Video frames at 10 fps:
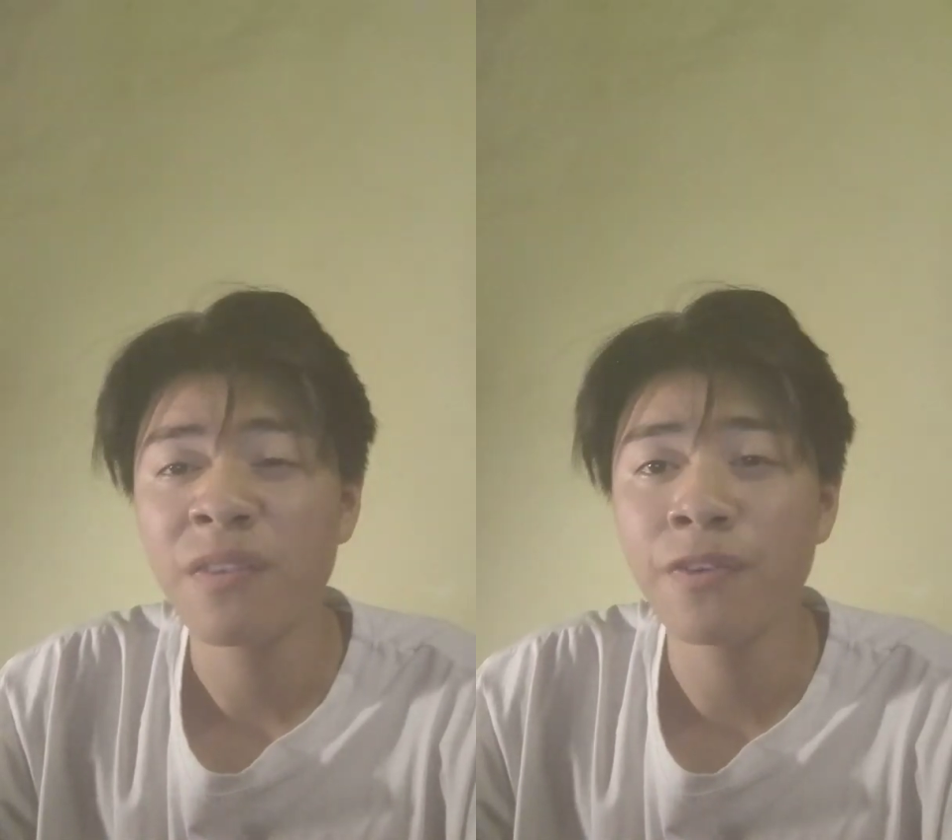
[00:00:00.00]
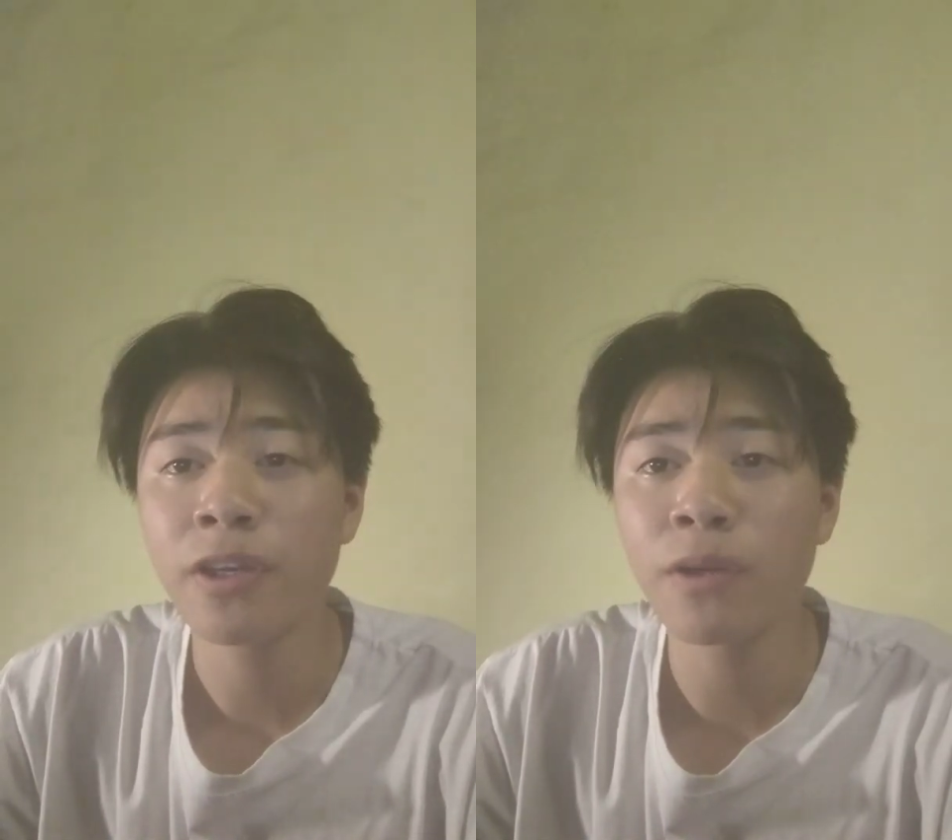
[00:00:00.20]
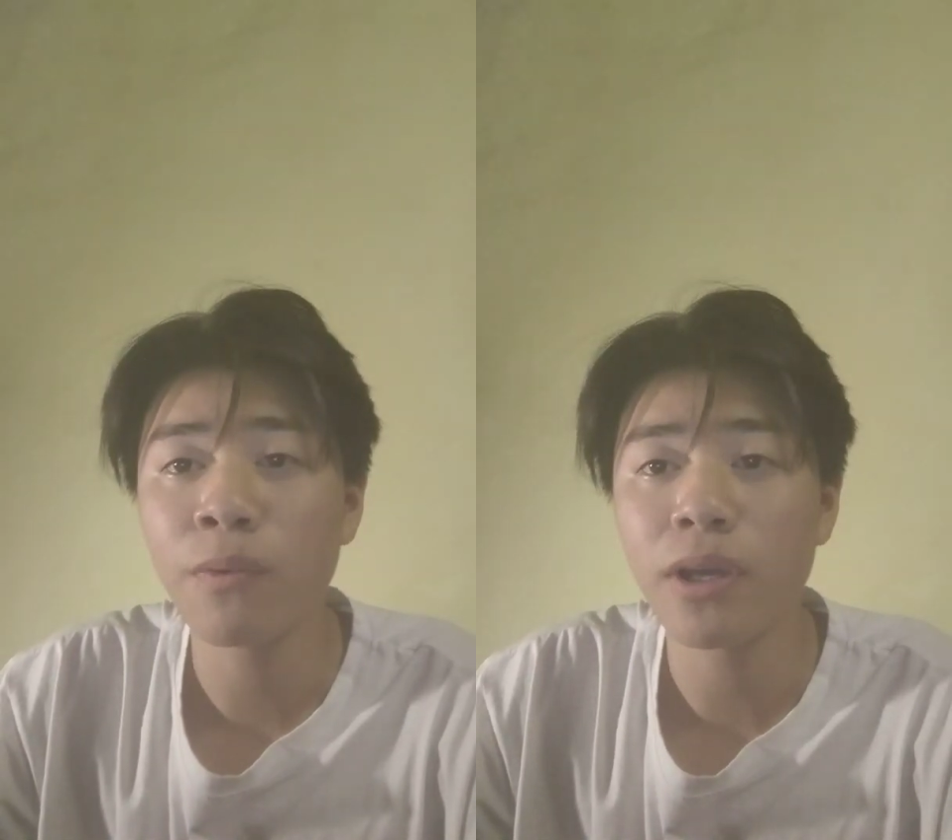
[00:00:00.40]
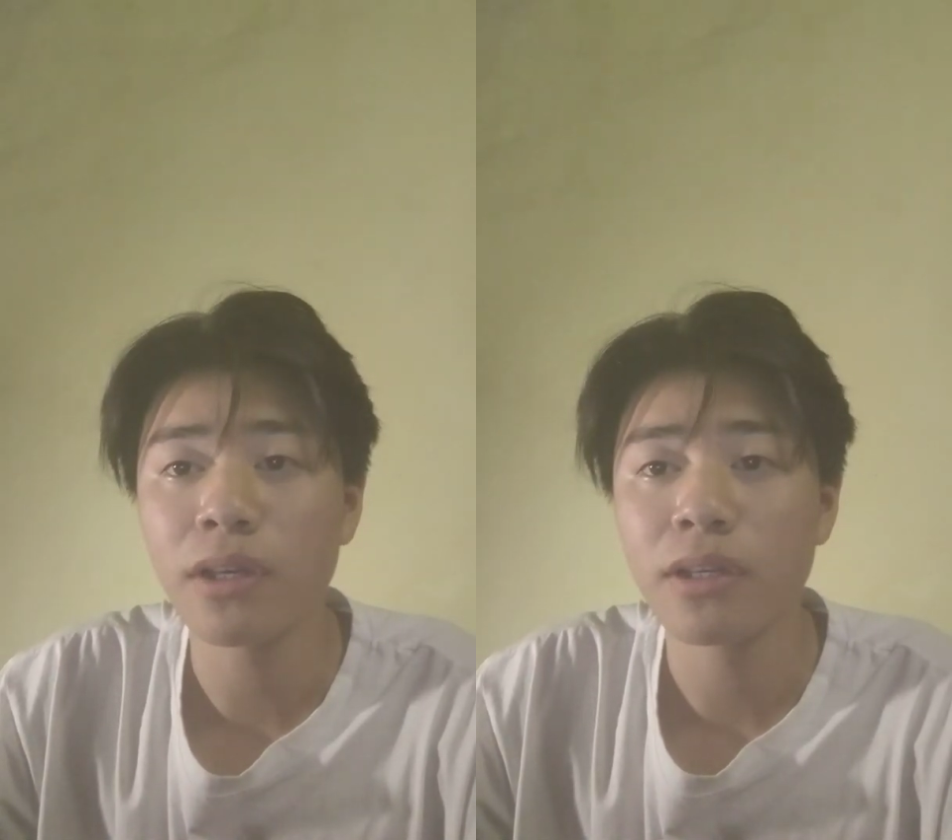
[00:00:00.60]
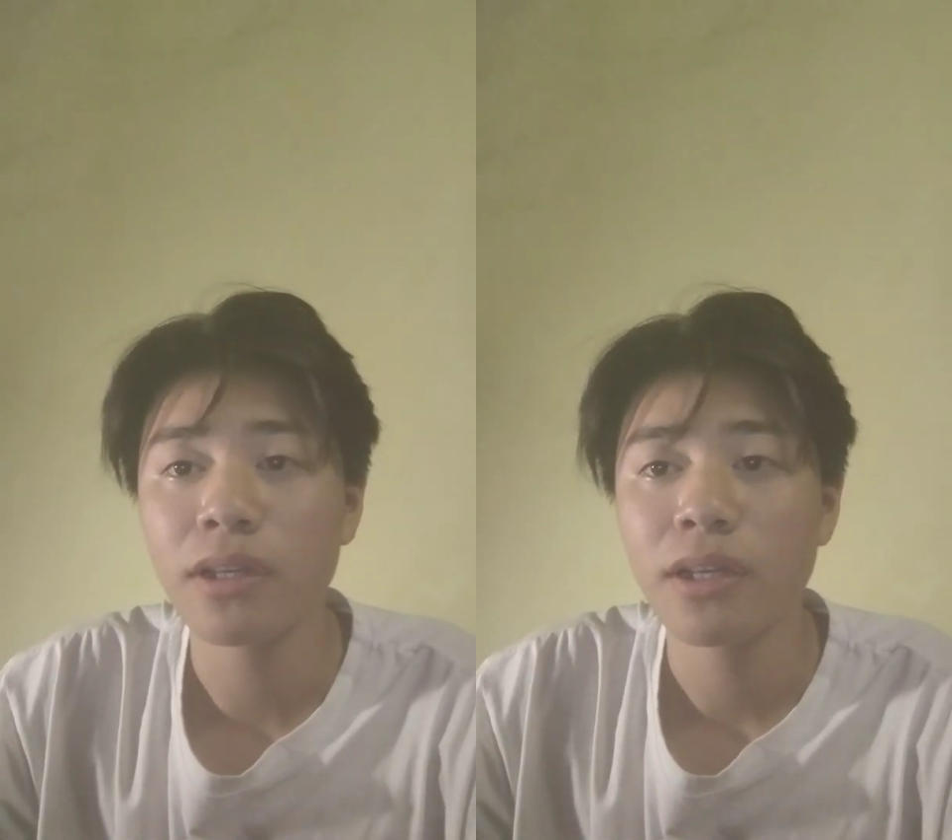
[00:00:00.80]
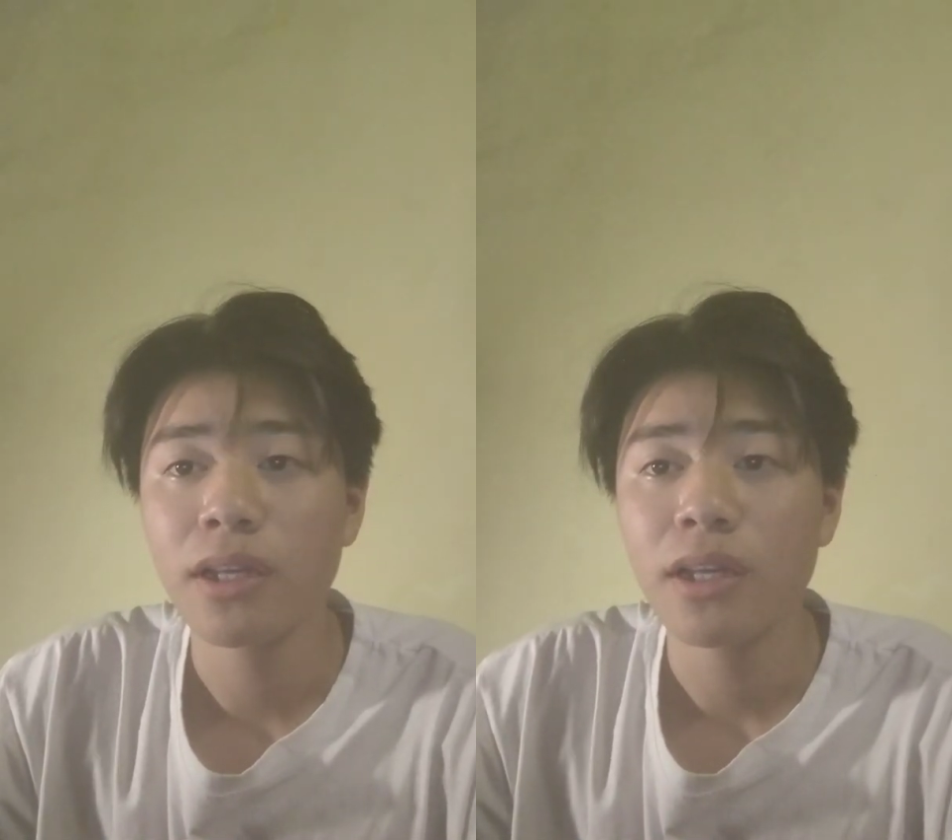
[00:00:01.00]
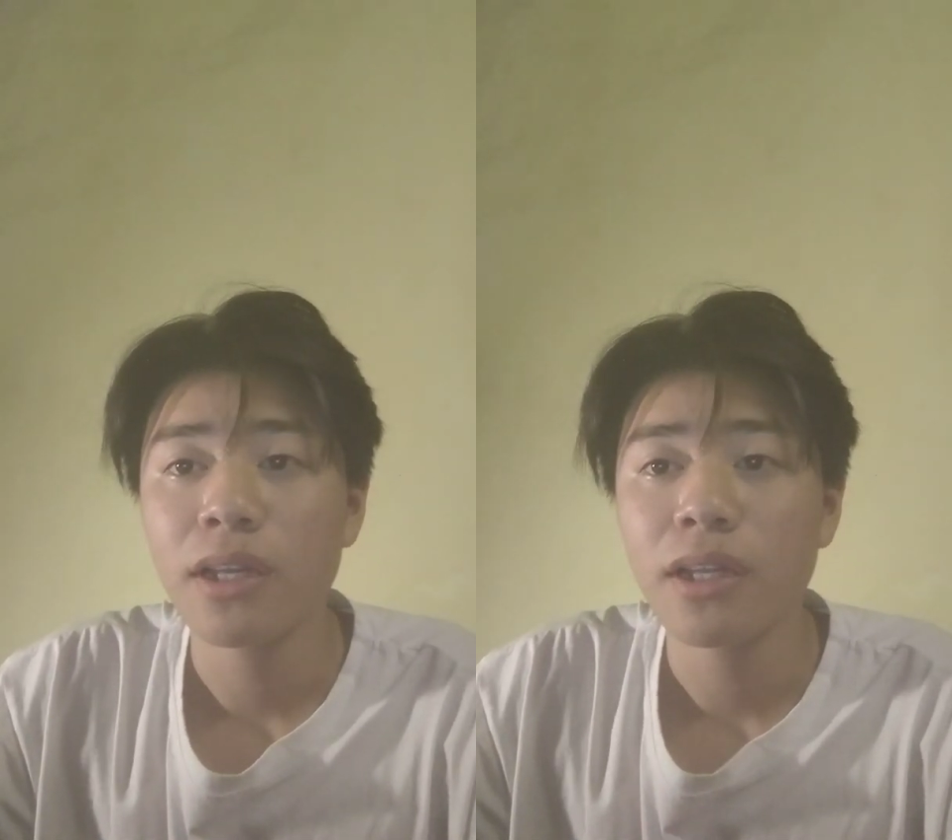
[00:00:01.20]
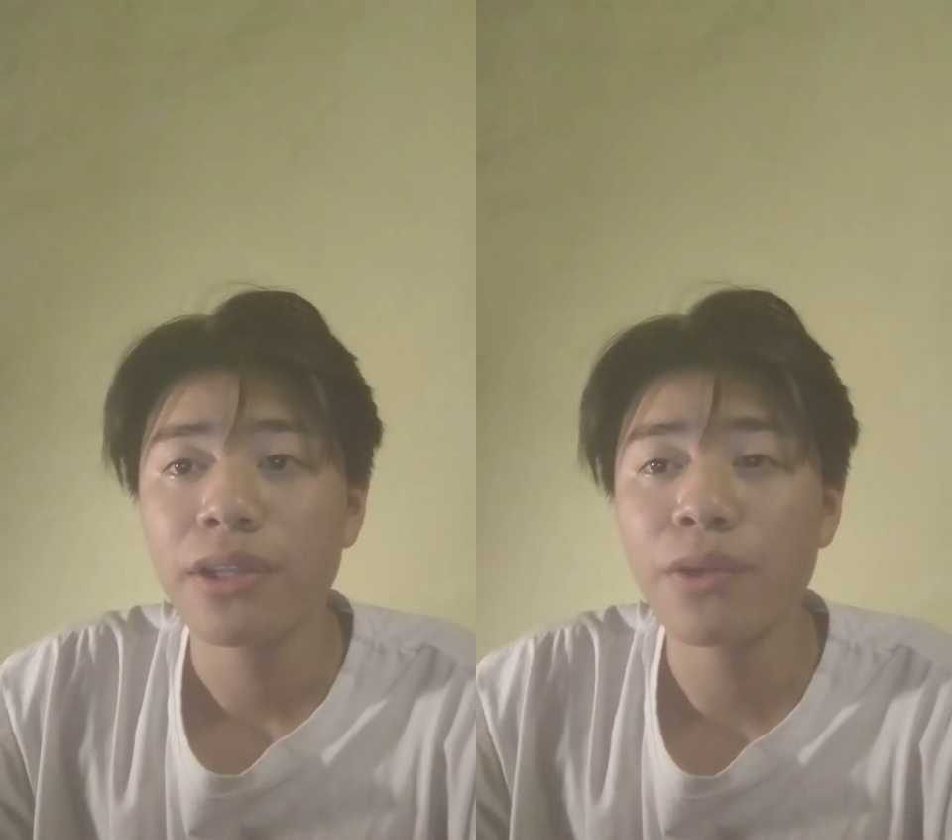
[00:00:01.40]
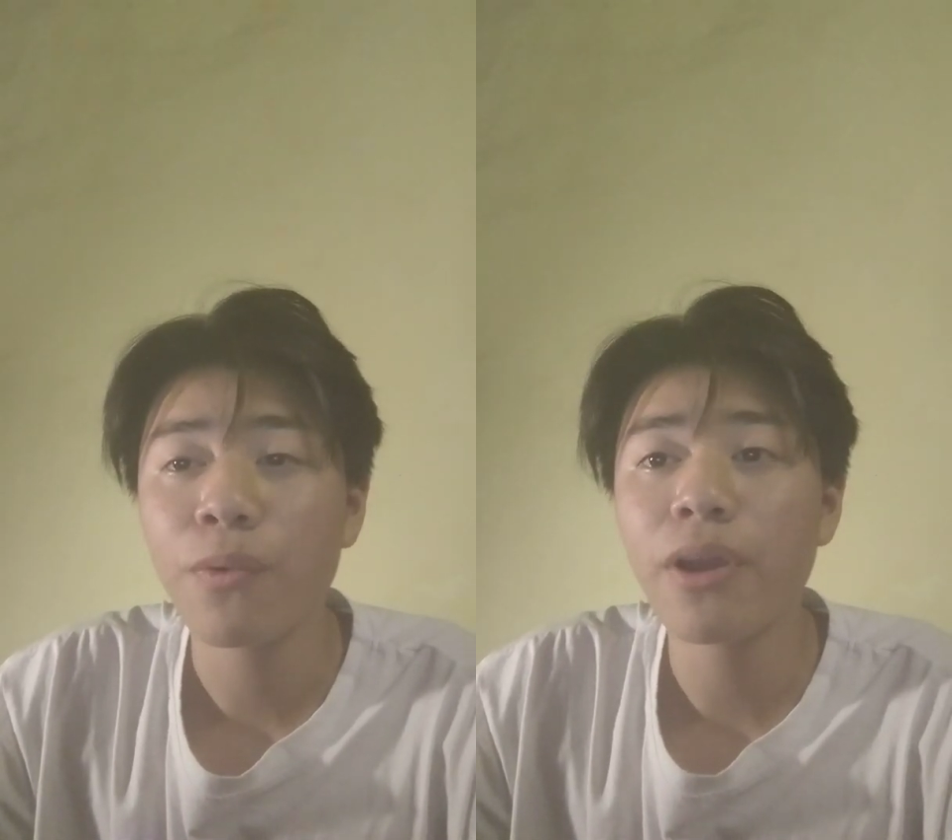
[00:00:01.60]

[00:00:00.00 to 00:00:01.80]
Figure 1. The